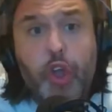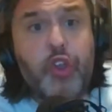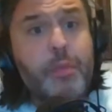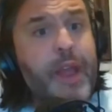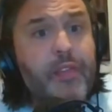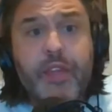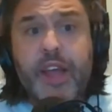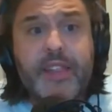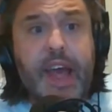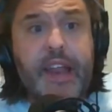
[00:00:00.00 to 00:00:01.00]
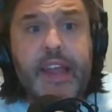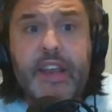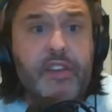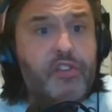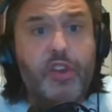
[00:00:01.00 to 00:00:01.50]
You may think that
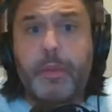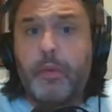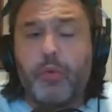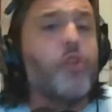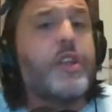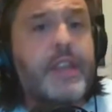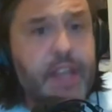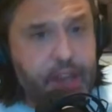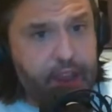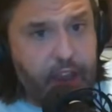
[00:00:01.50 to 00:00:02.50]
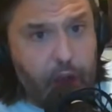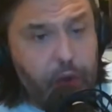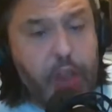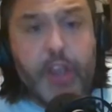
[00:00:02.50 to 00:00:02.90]
it should be ruled a TKO.